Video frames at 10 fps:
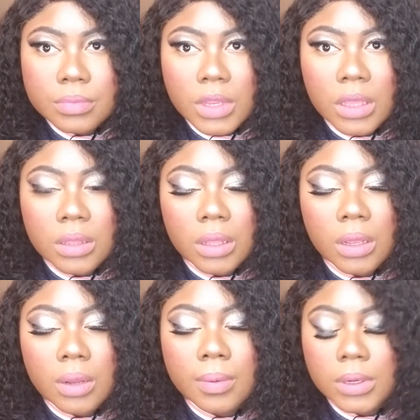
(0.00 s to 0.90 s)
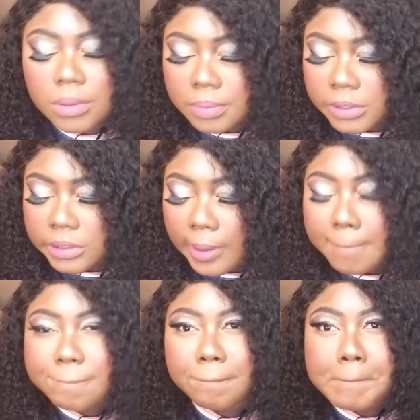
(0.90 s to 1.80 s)
I think I want to put
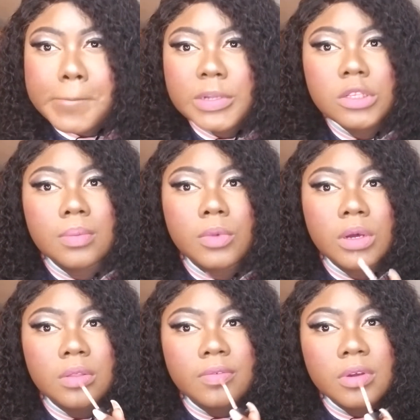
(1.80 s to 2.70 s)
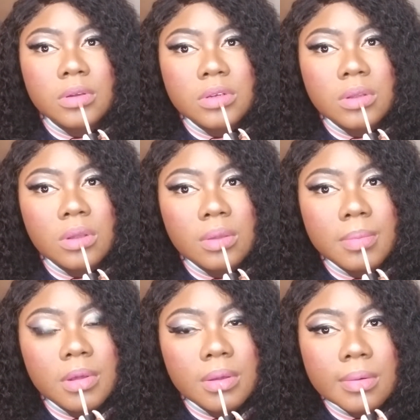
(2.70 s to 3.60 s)
some of the first shade
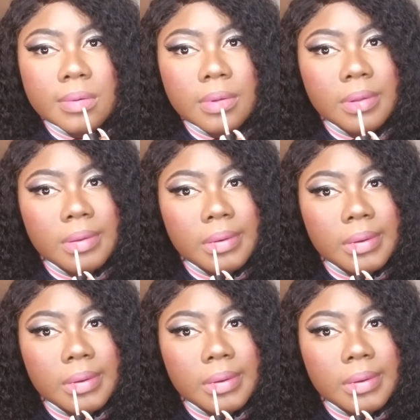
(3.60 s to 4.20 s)
back on.